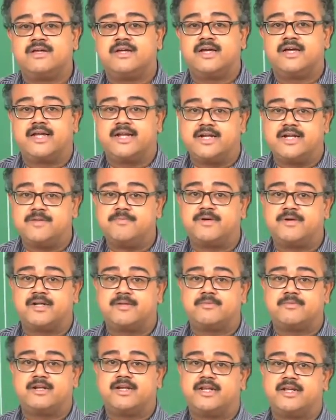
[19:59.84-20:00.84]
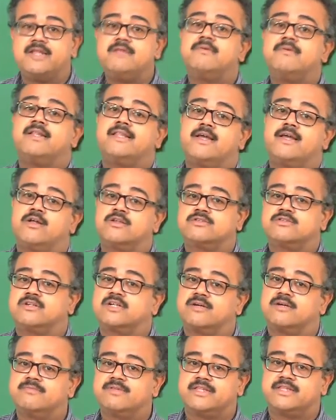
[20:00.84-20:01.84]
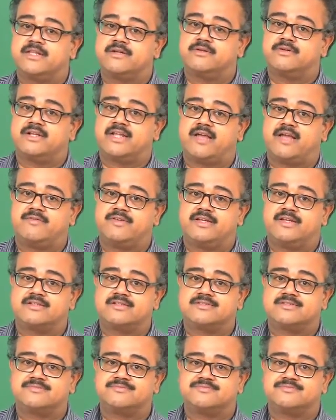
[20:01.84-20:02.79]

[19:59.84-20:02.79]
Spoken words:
interpretability, but they also come with their own caveats.